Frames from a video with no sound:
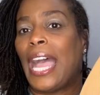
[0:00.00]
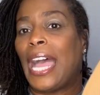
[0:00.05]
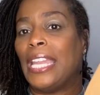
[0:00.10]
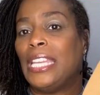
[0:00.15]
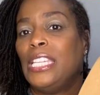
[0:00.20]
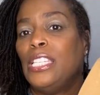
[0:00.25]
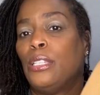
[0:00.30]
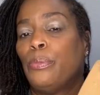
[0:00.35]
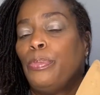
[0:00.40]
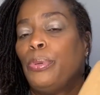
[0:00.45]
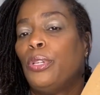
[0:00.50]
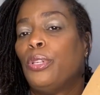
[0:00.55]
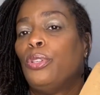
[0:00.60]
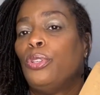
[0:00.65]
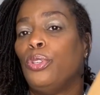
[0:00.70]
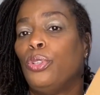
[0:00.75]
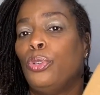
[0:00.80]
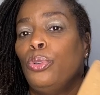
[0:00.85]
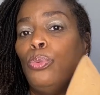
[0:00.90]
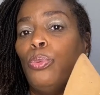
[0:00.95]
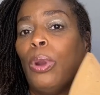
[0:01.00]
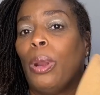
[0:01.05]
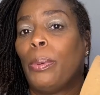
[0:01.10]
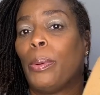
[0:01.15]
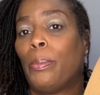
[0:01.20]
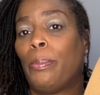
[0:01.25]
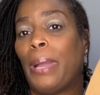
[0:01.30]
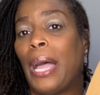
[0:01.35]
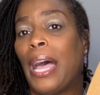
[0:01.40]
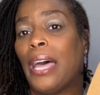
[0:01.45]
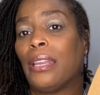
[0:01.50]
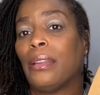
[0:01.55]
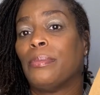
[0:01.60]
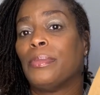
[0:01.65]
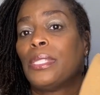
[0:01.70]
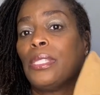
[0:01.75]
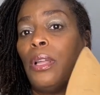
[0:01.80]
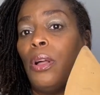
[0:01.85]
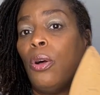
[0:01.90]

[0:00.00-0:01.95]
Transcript: I need to put new rubber bottoms